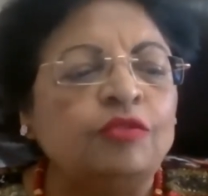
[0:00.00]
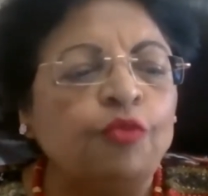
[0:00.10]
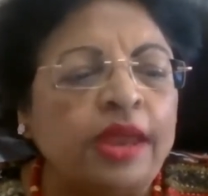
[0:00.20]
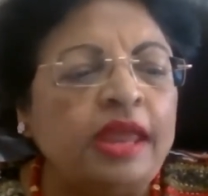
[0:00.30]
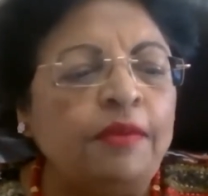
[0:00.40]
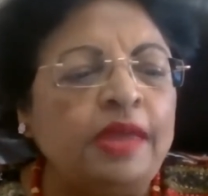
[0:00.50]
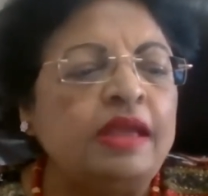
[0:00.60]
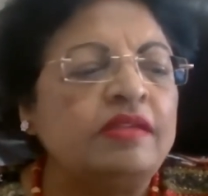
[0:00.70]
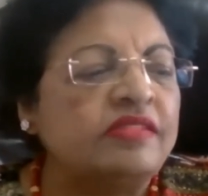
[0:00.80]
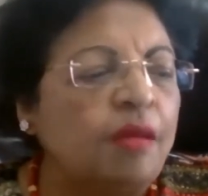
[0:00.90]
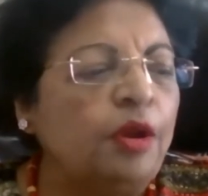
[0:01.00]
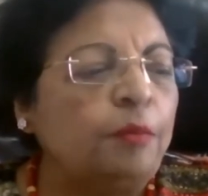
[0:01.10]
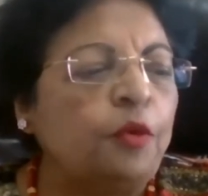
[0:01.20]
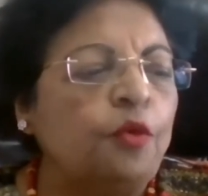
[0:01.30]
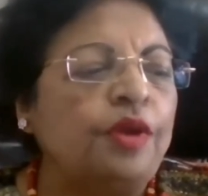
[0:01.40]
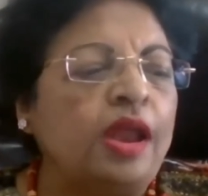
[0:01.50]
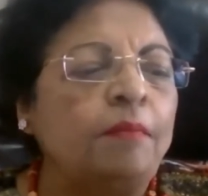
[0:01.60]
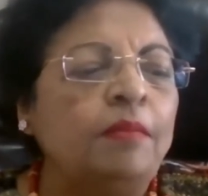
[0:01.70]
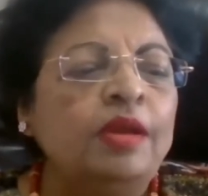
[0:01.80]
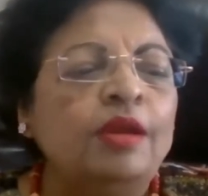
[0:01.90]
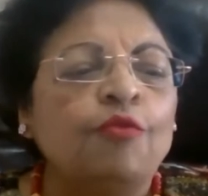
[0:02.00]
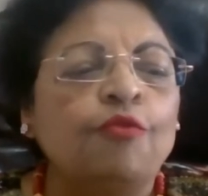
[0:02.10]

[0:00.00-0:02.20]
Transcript: 3-week summer program